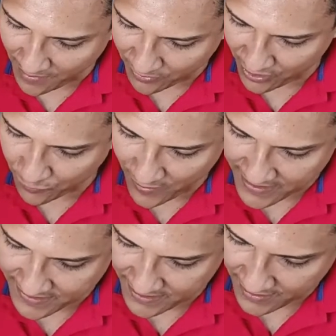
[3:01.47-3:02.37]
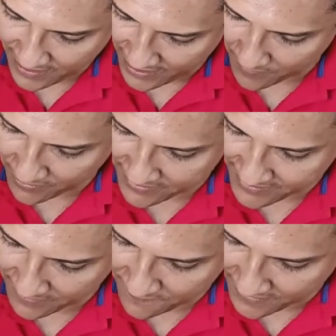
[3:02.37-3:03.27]
I'm going to erase here and I'm going to
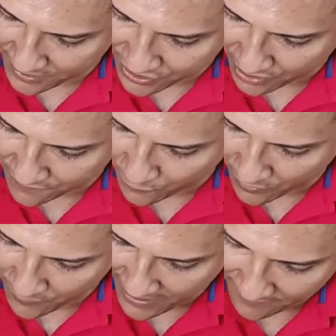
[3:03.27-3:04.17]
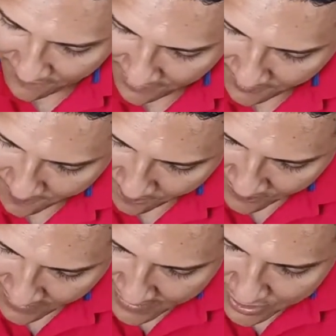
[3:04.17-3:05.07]
take advantage of what we have here.
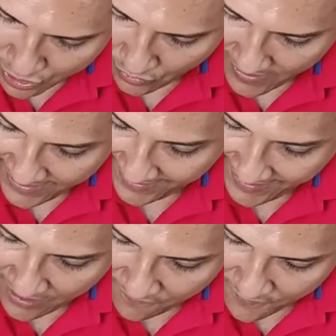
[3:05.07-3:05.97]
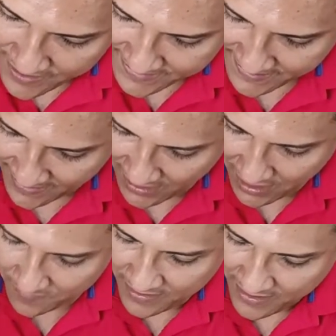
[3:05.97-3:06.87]
So every
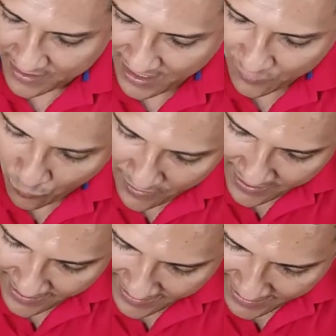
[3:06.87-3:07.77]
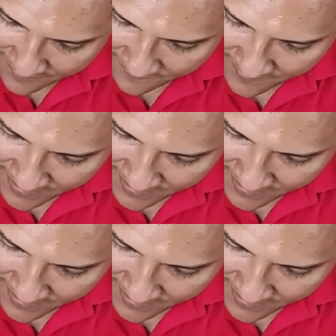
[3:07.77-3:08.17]
time that we have